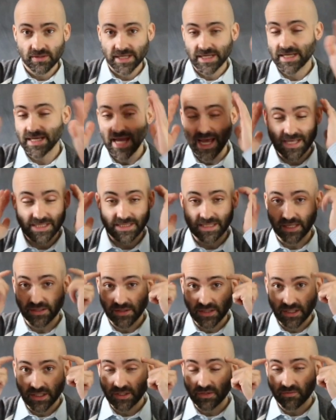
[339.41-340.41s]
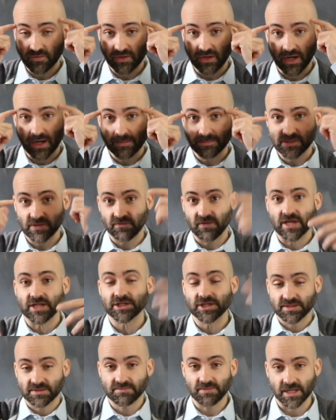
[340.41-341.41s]
and it has nothing to do with our
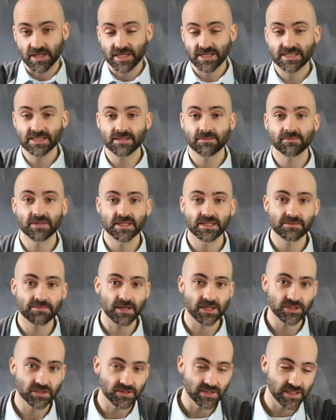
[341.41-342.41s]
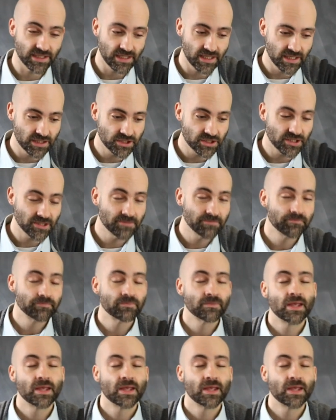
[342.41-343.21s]
observations, but it is something special in nature,